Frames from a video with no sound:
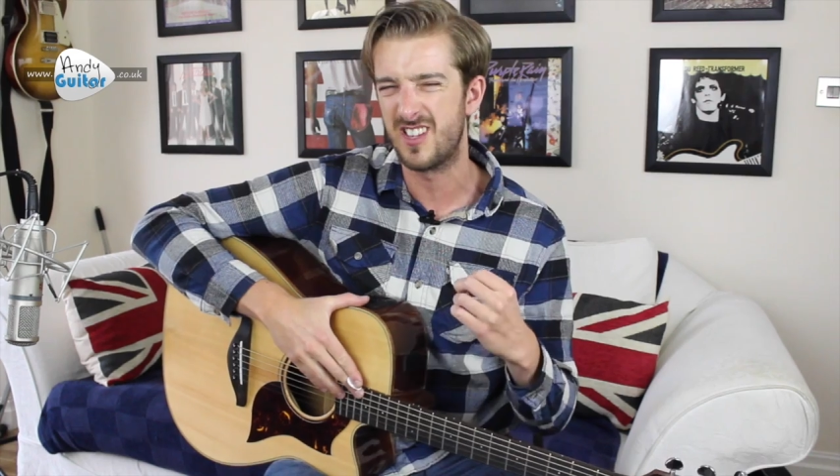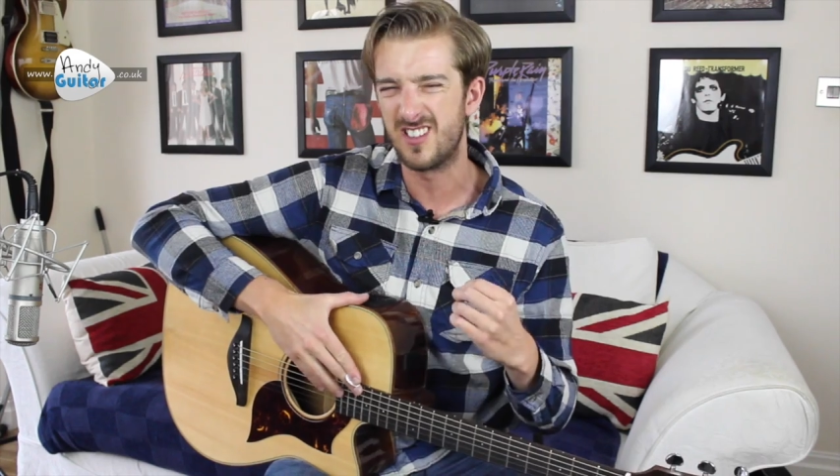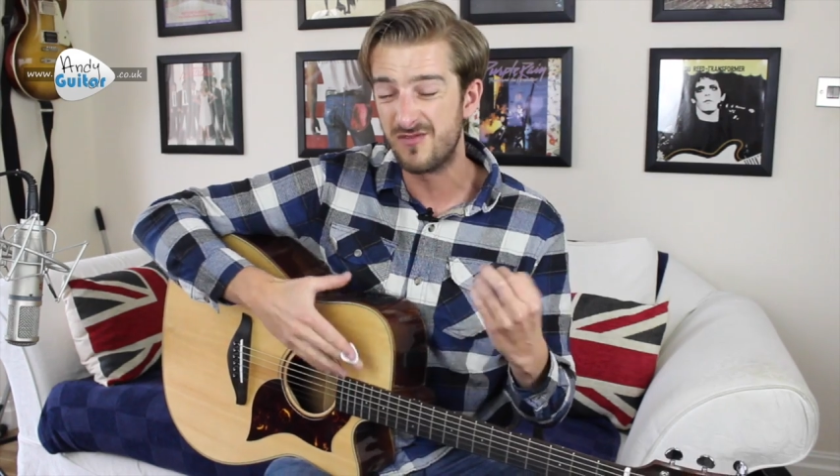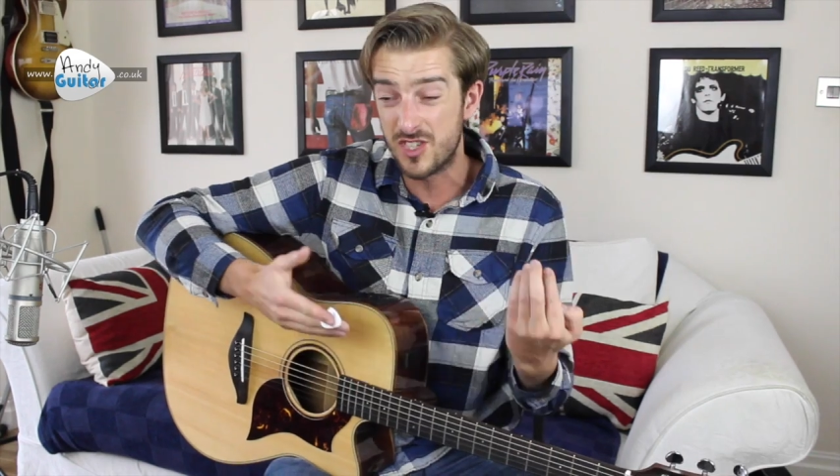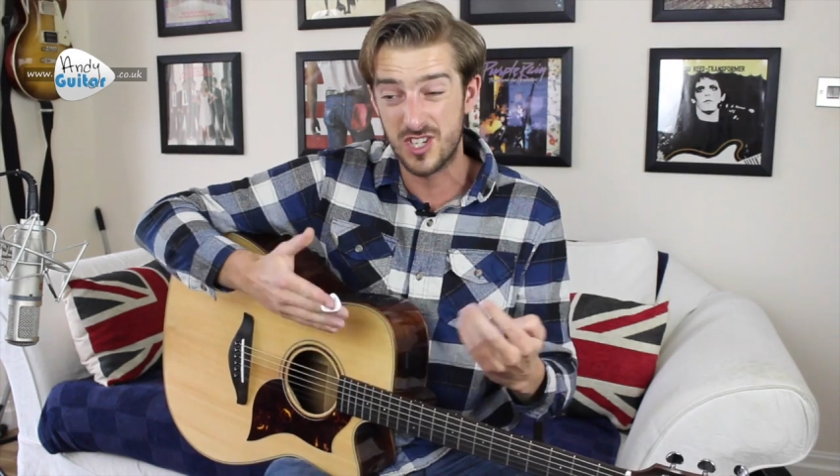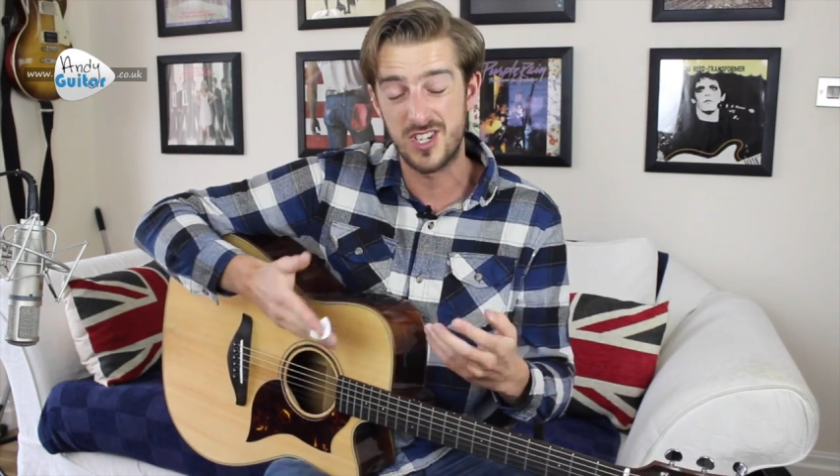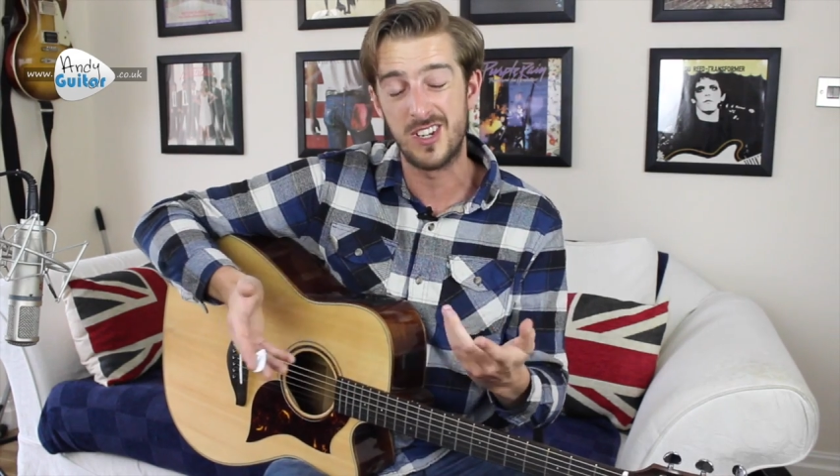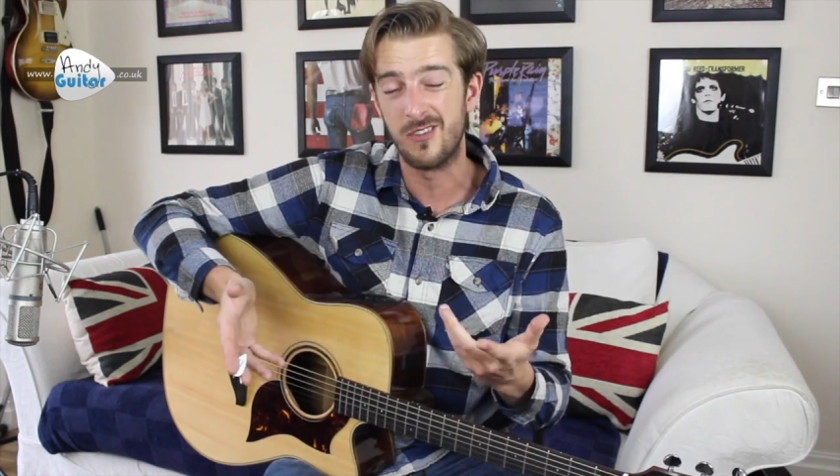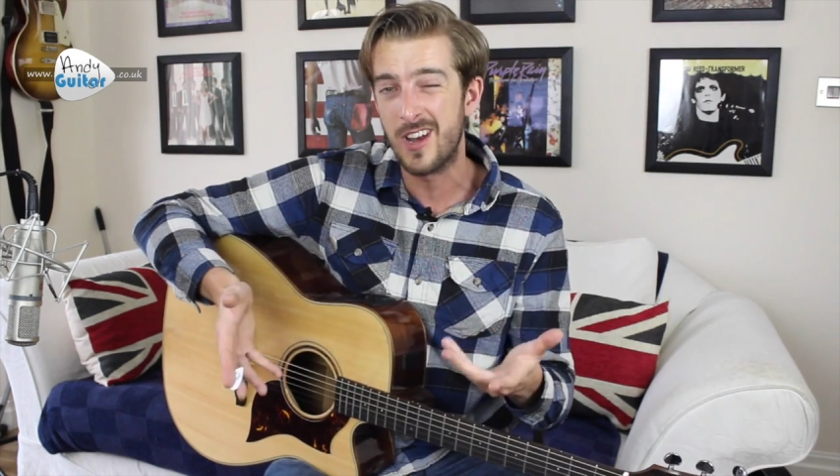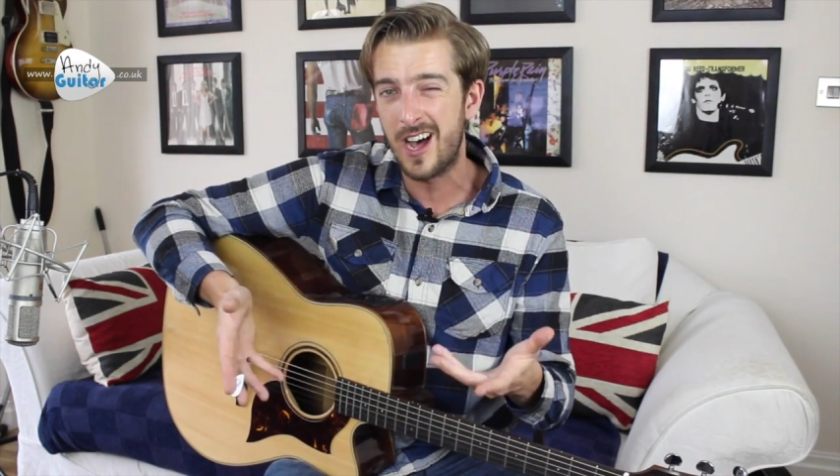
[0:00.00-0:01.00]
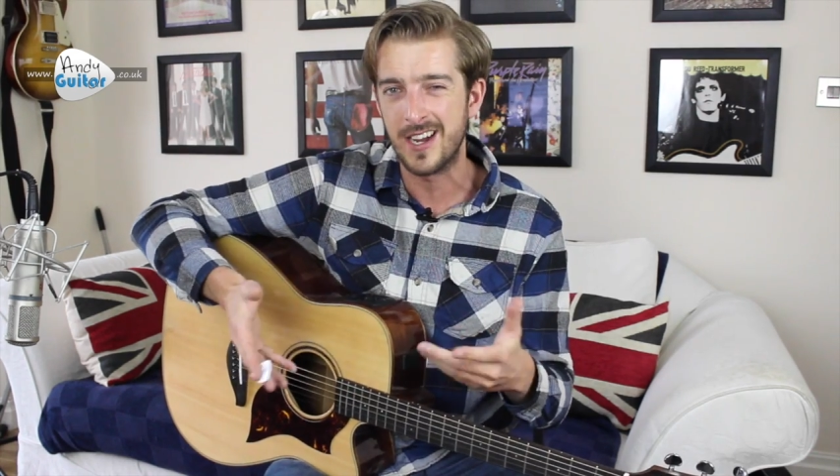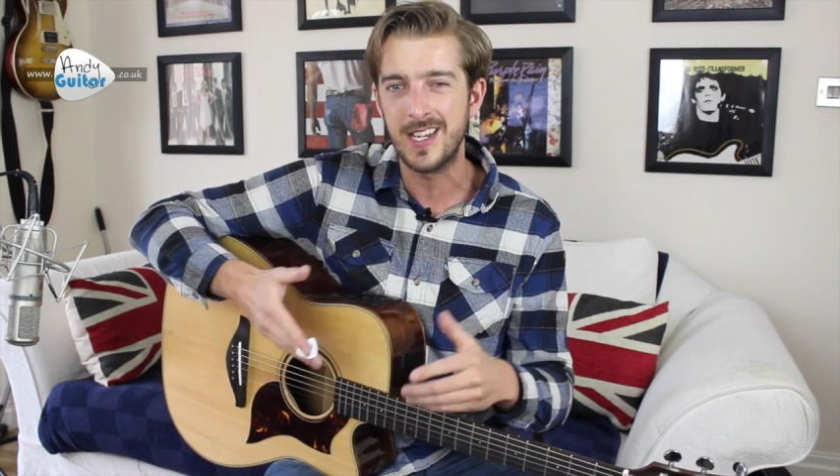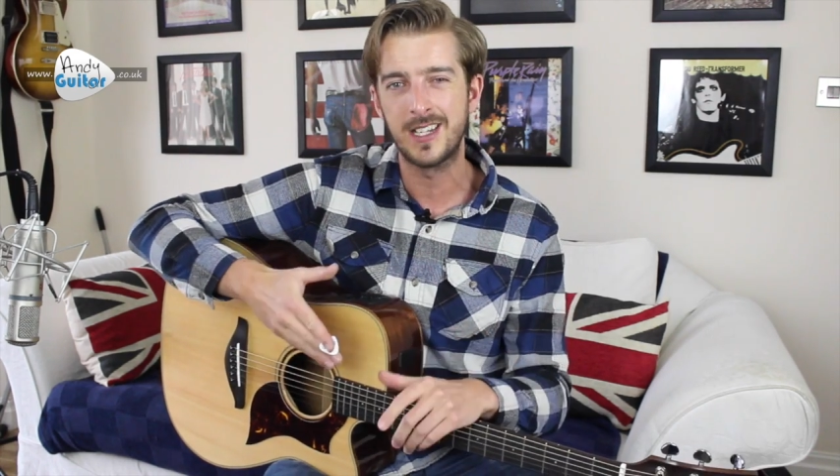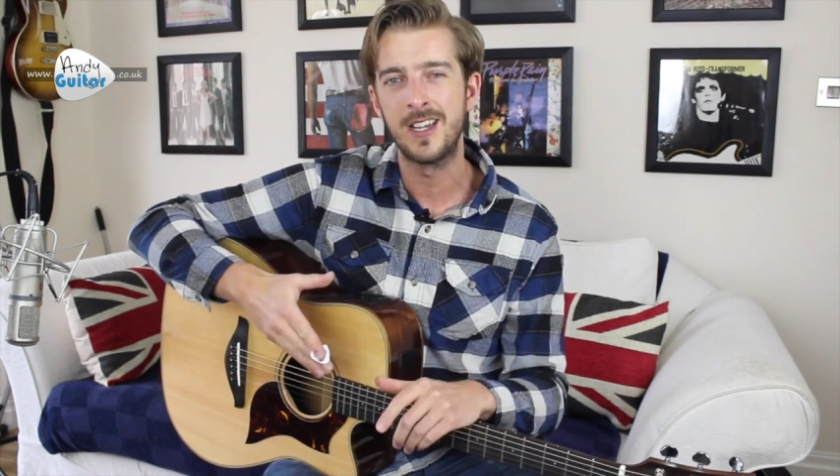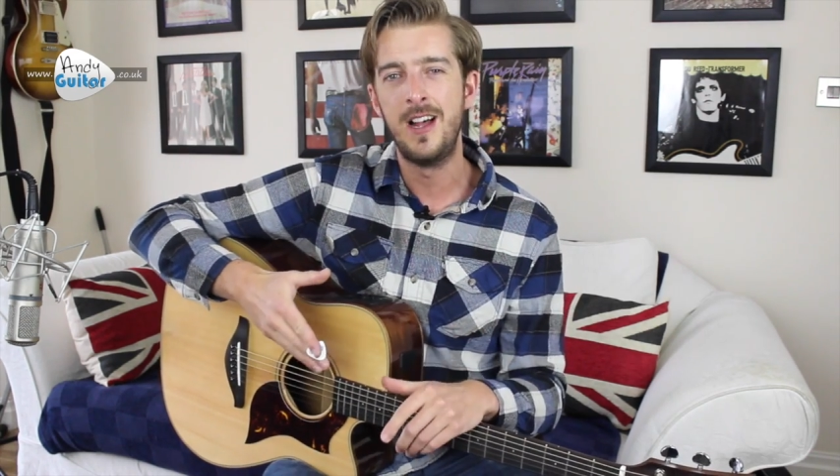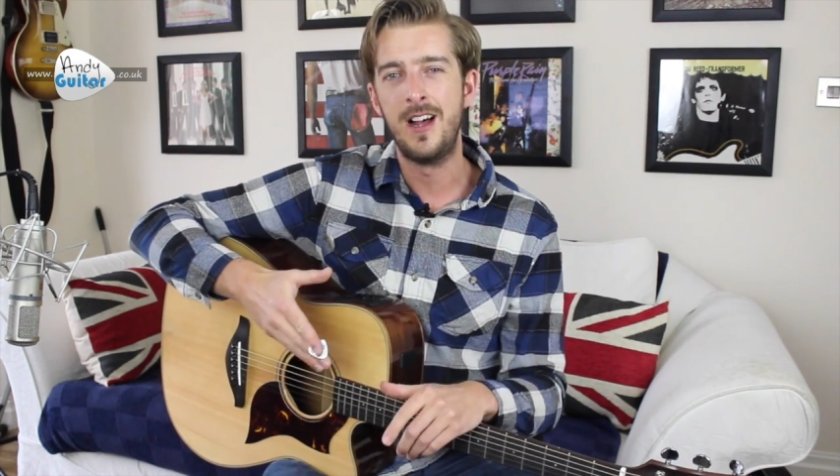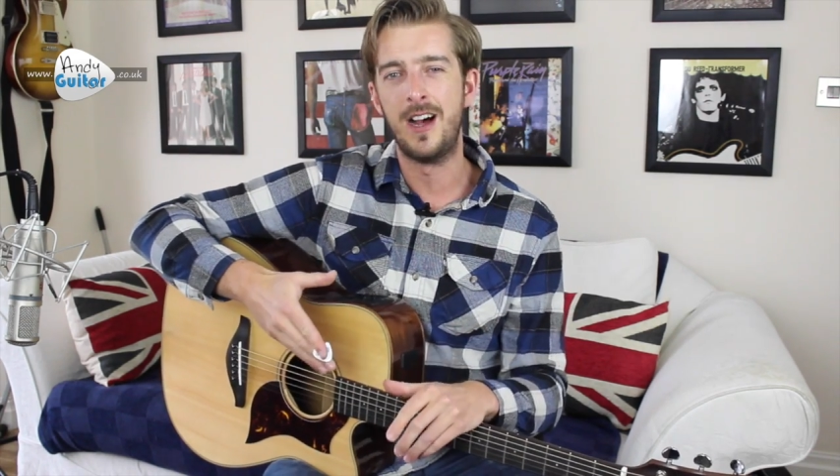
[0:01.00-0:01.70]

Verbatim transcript: that just you like,